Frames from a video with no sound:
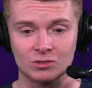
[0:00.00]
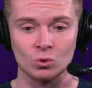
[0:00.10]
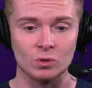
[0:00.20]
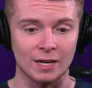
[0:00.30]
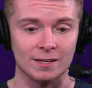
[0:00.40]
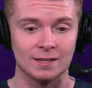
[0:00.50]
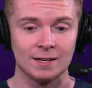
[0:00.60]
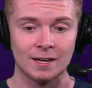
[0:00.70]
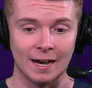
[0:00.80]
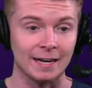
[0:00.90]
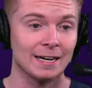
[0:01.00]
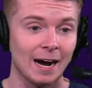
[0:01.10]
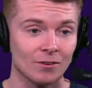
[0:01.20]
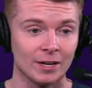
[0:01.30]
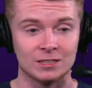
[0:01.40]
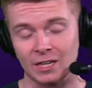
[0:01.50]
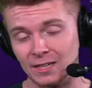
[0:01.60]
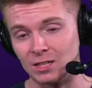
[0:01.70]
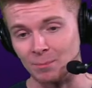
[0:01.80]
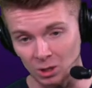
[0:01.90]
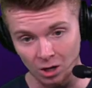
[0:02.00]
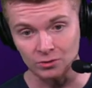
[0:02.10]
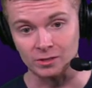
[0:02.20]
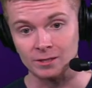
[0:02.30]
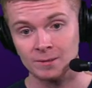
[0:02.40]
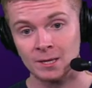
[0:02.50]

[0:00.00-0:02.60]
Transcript: to get a guy like J.J. McCarthy.